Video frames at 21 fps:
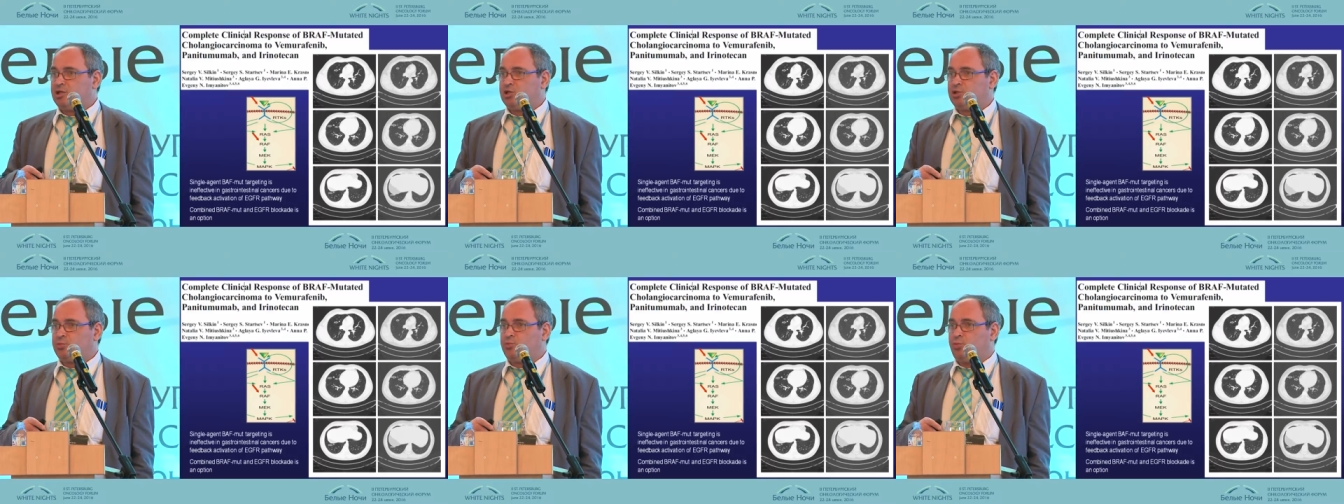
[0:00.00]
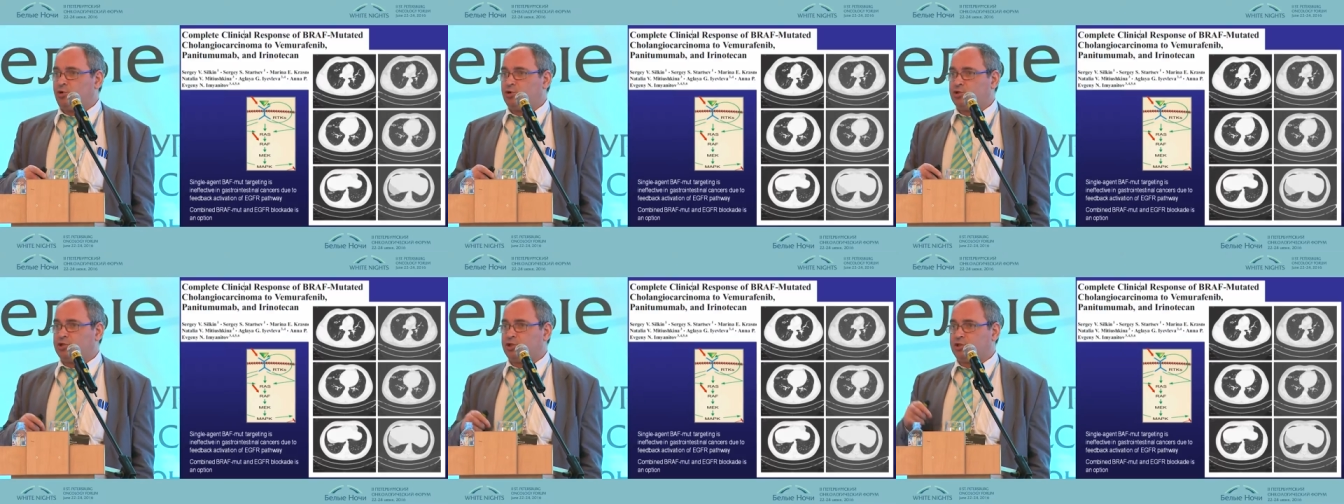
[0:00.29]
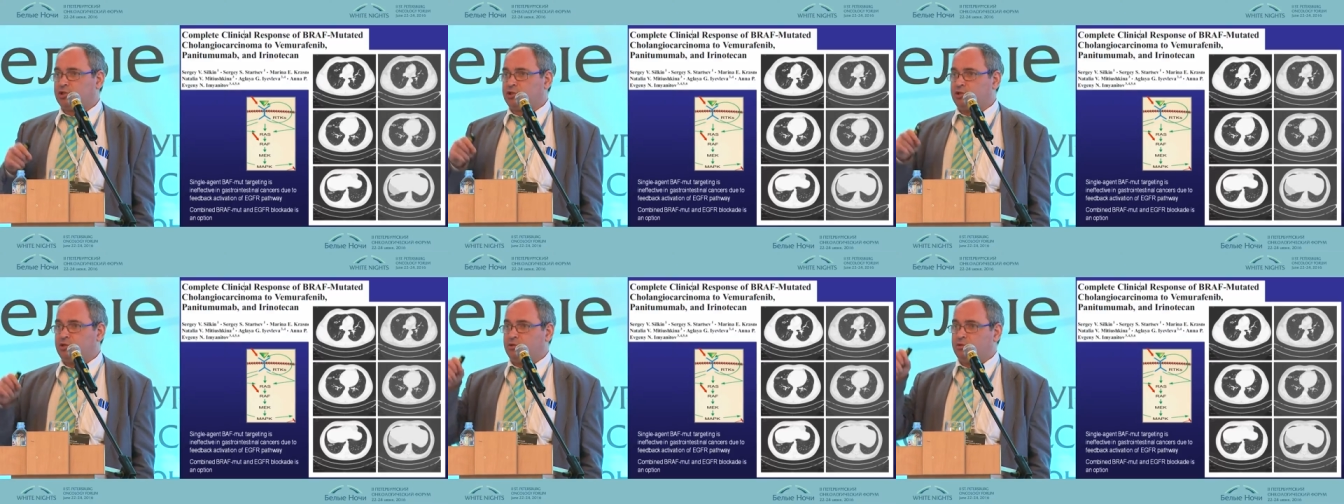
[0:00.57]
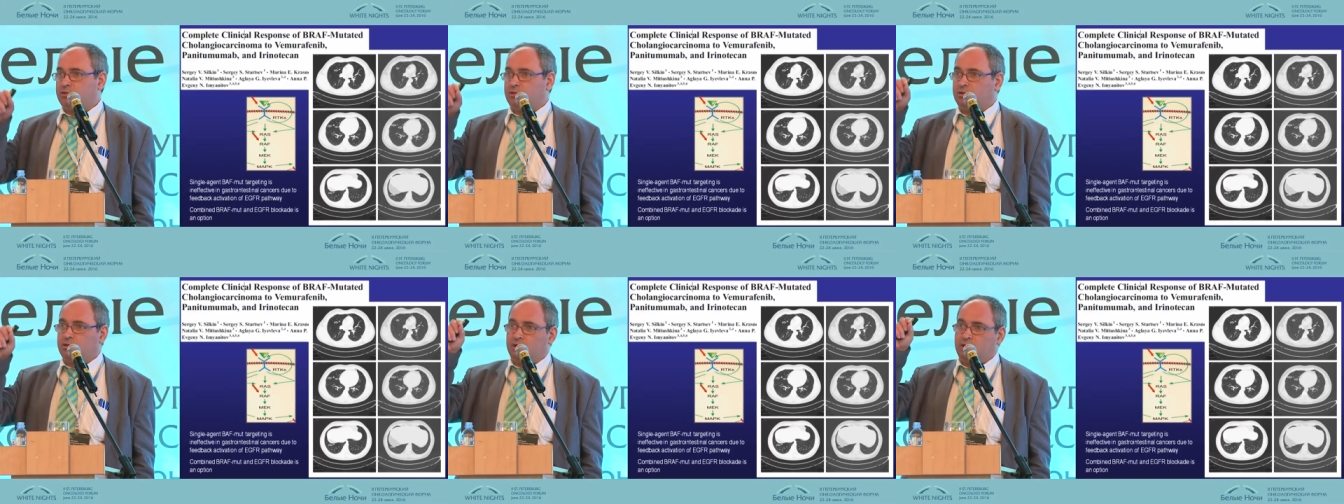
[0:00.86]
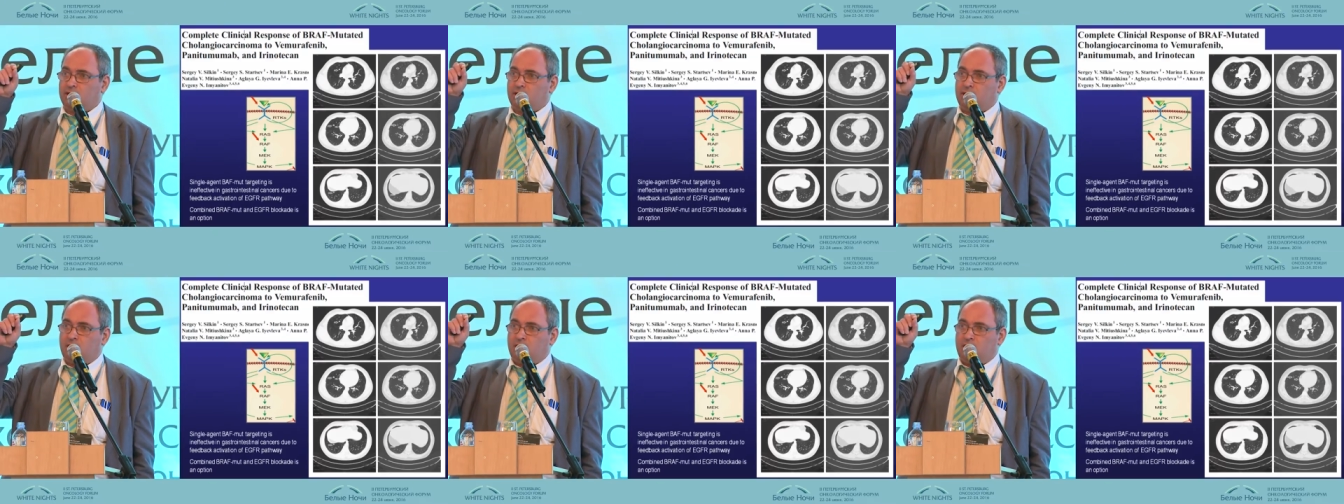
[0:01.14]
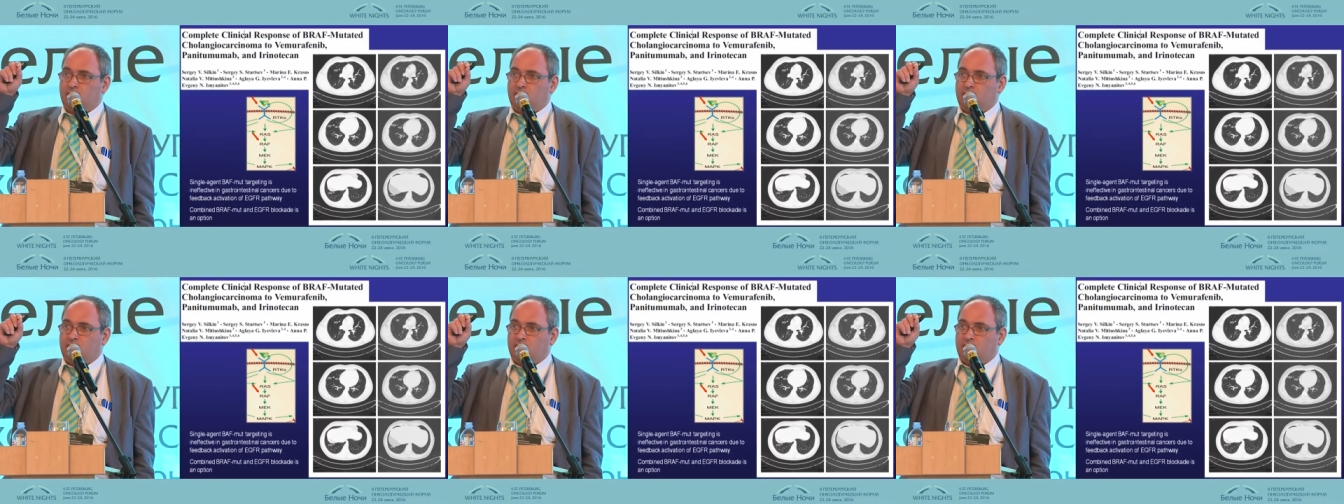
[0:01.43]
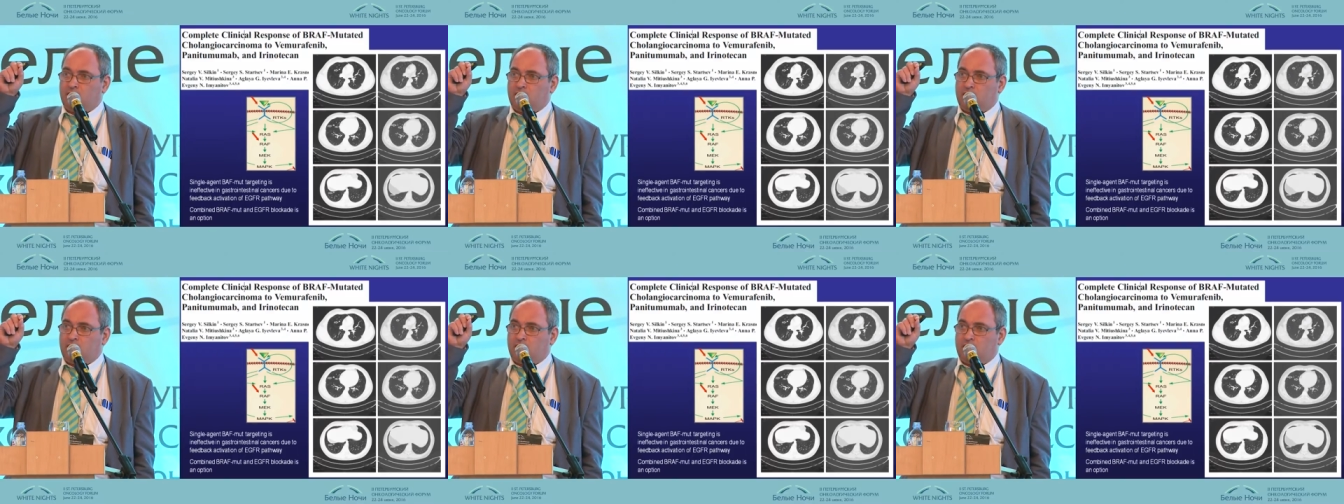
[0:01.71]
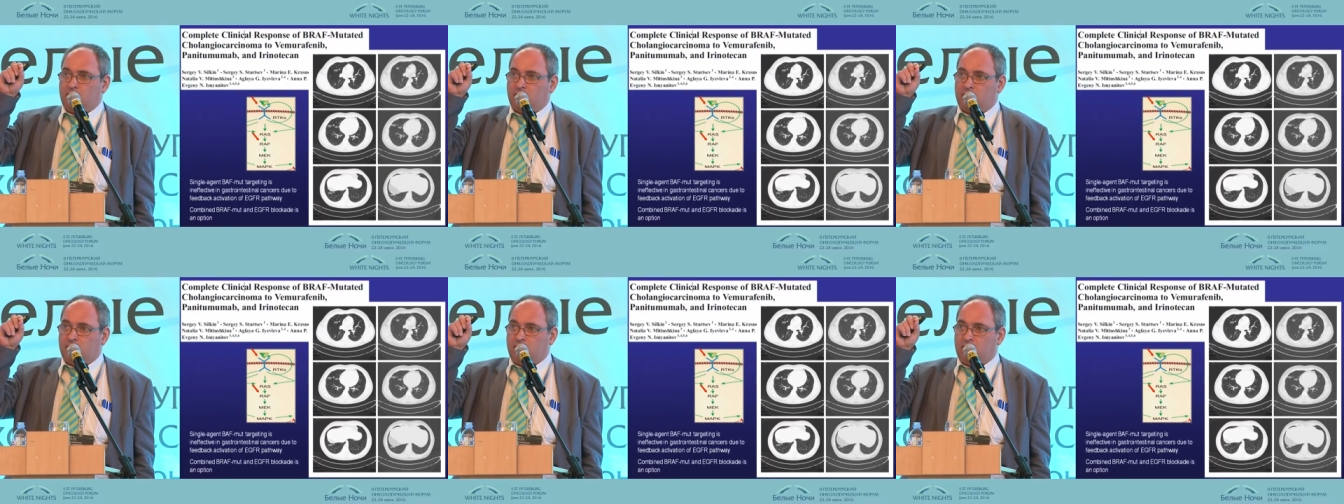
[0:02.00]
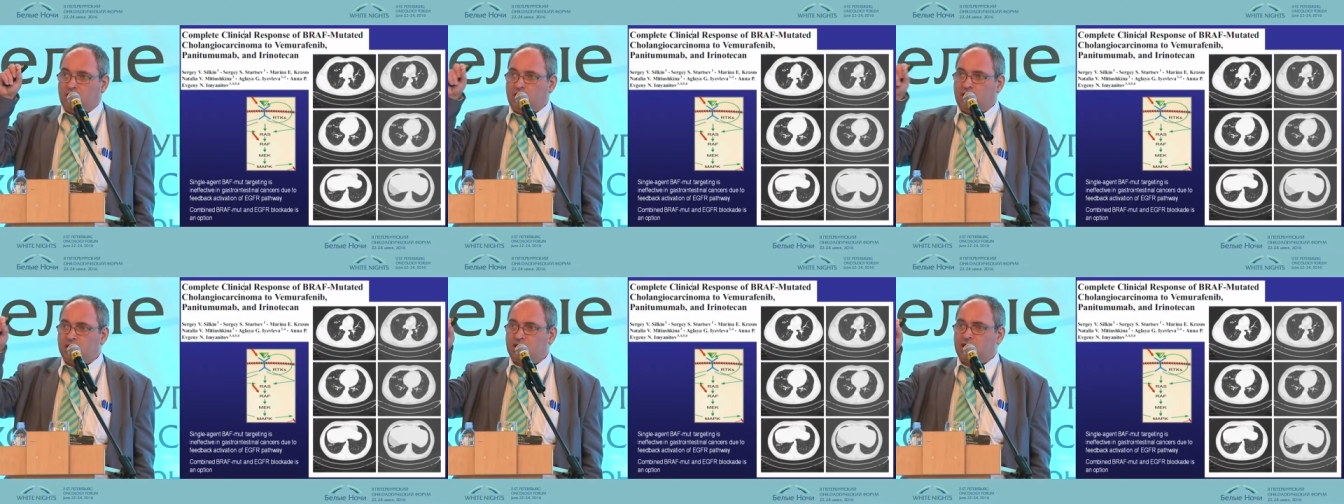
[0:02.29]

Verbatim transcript: exposure to E